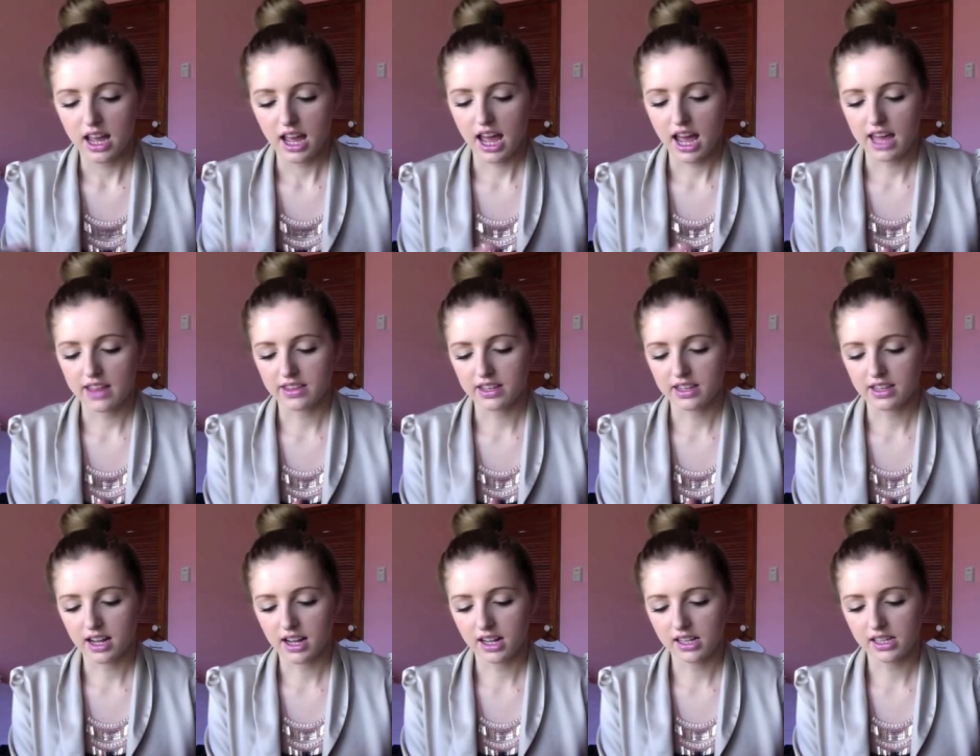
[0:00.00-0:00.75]
and the
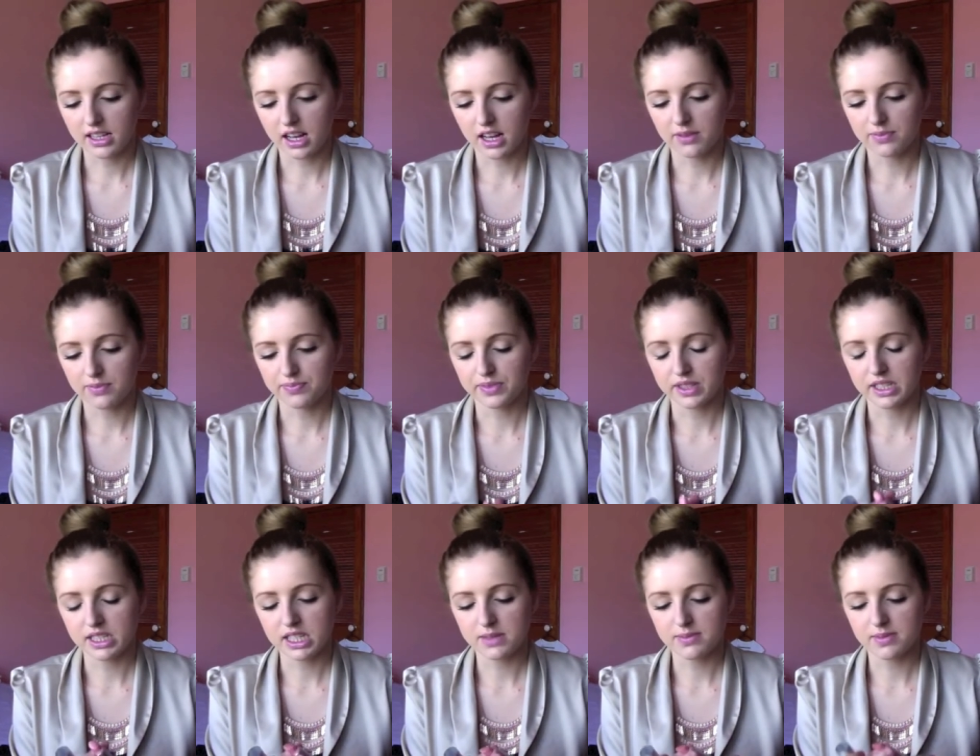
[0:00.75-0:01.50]
colour,
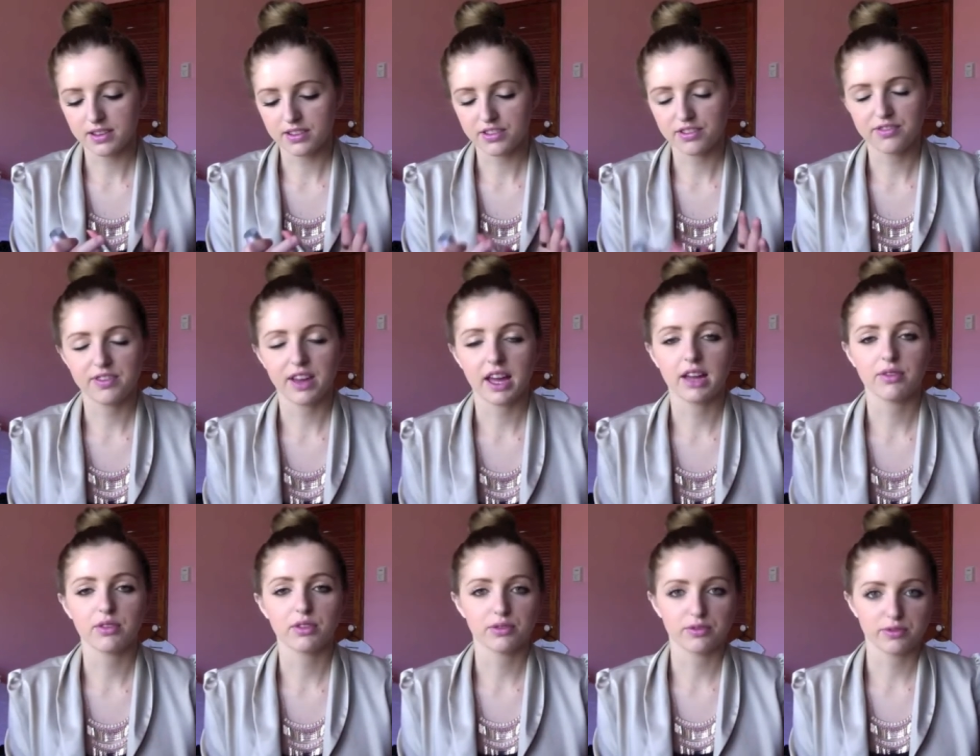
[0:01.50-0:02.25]
this is my
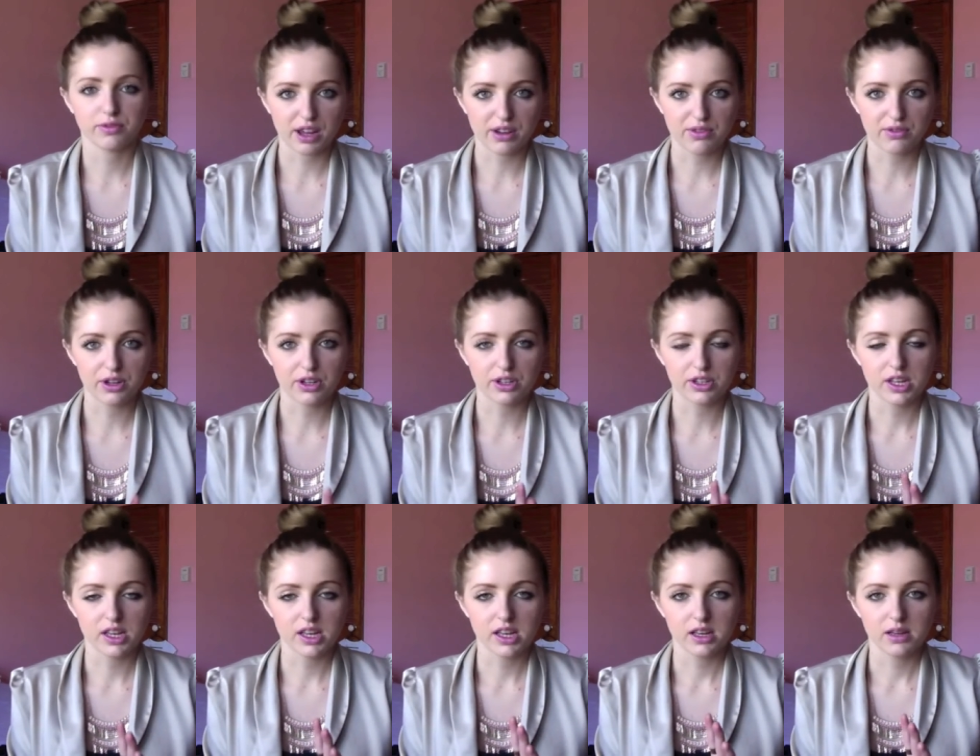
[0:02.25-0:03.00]
favourite, favourite
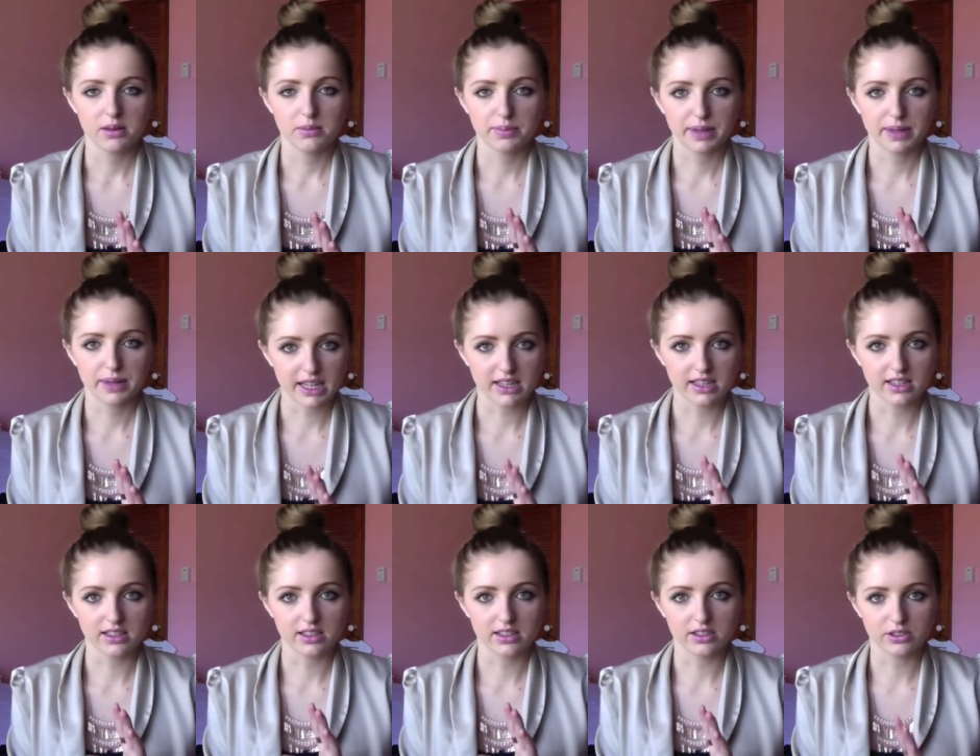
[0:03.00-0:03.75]

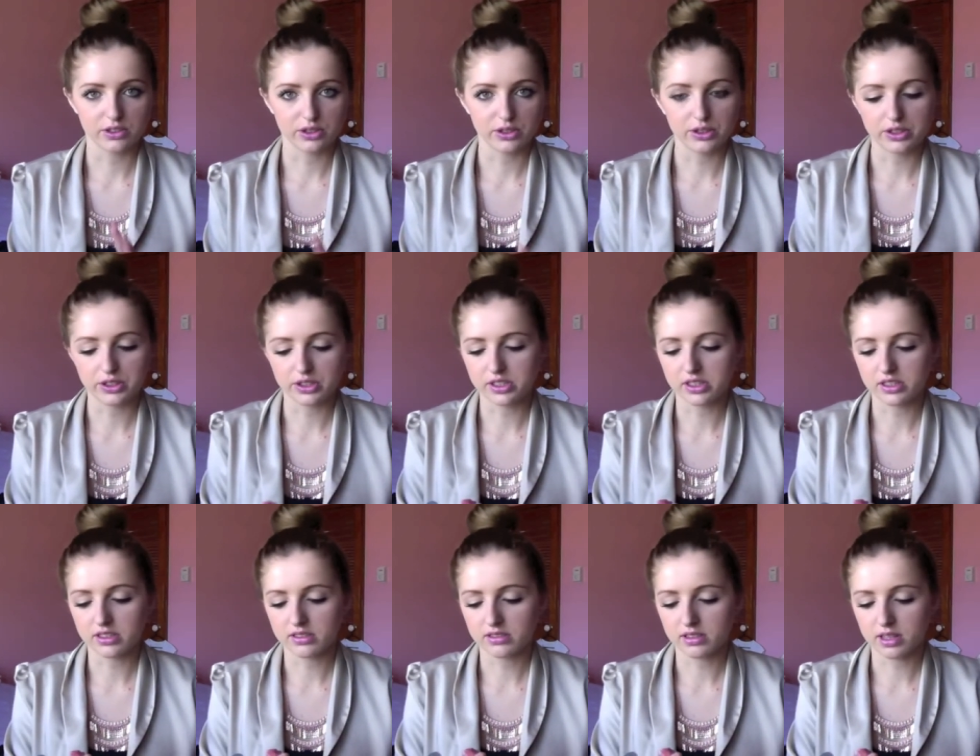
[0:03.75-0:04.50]
pink nude
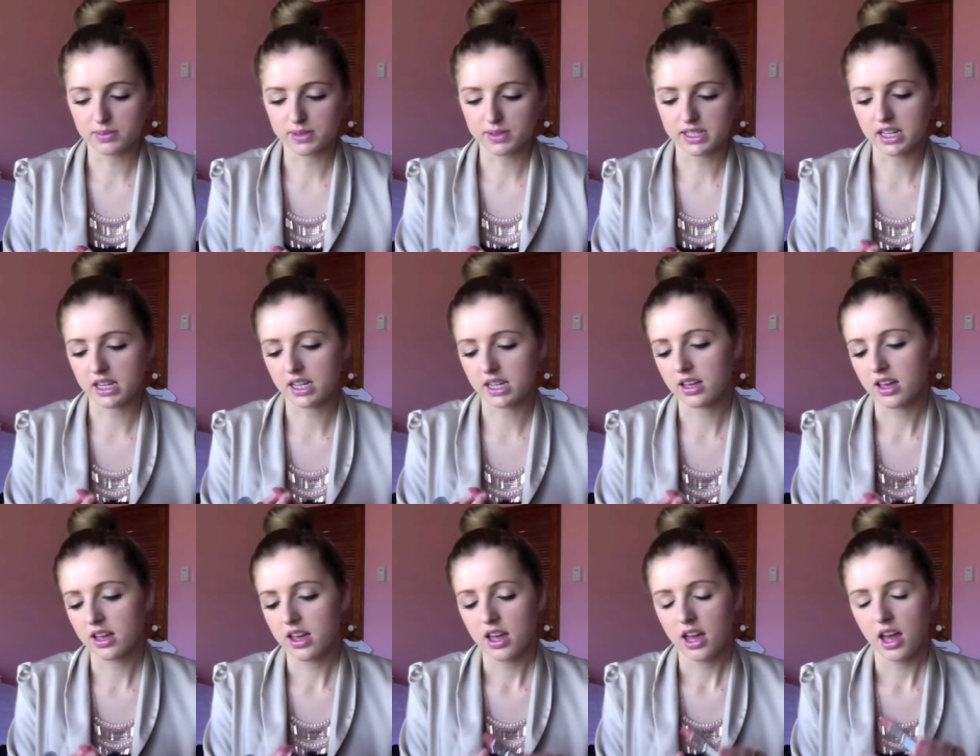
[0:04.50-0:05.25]
lipstick
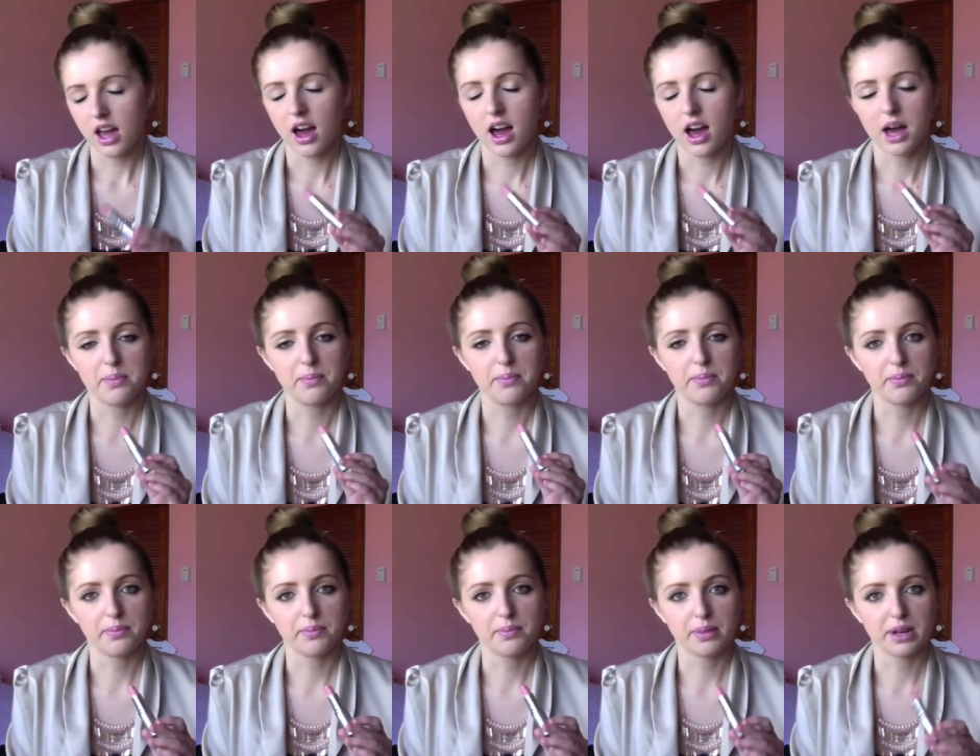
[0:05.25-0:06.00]
um,
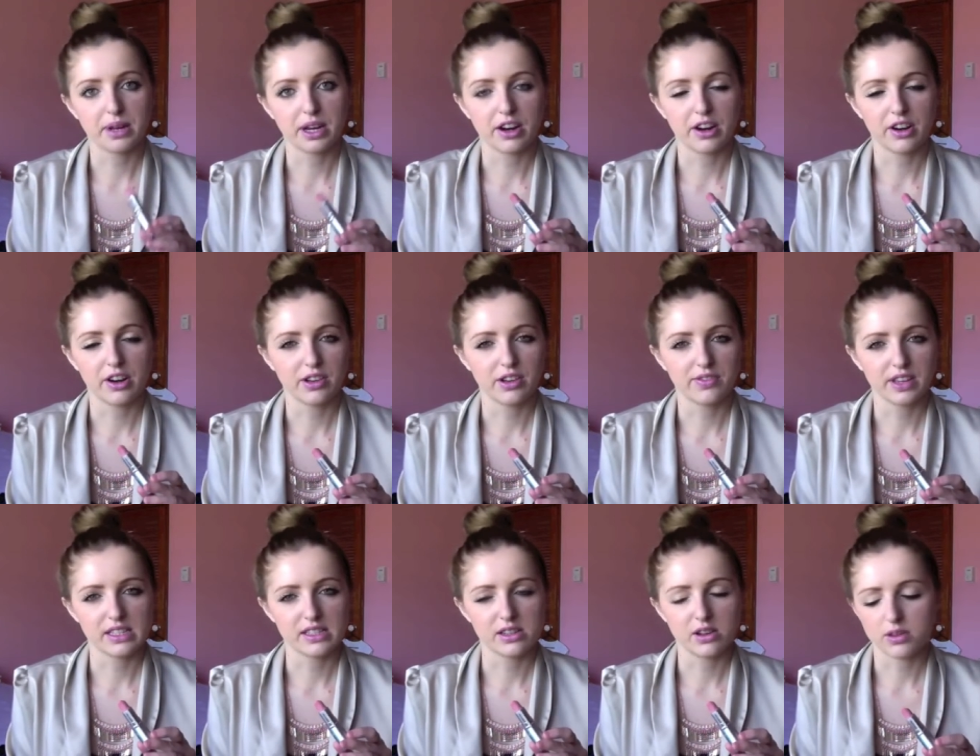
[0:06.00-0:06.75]
but I don't know if
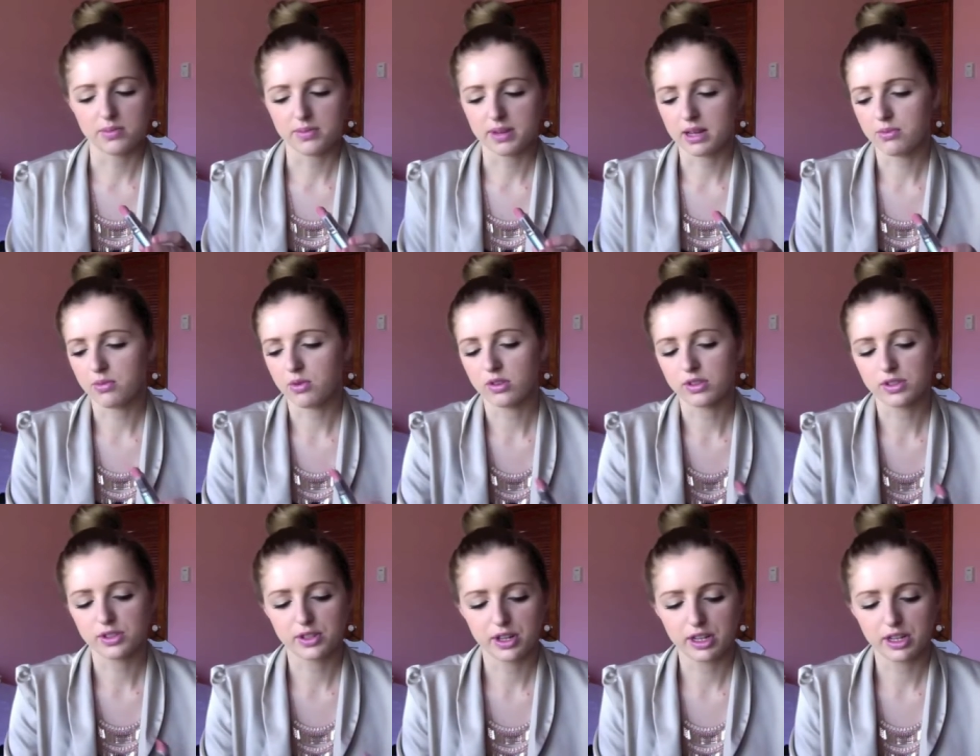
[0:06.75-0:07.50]
they sell them anymore
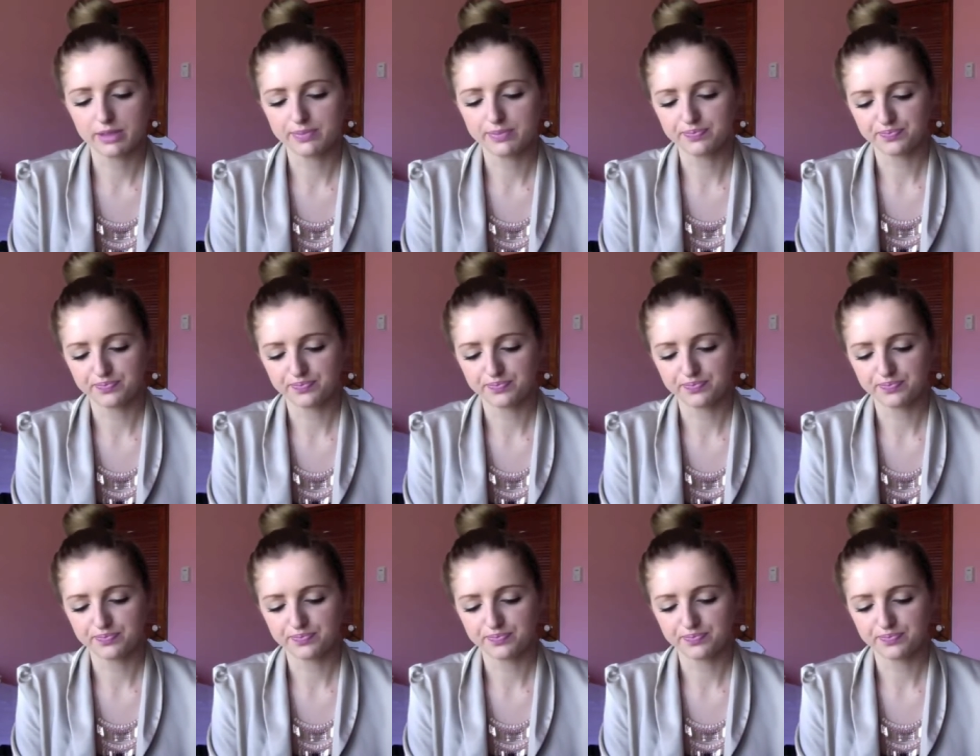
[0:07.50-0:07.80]
so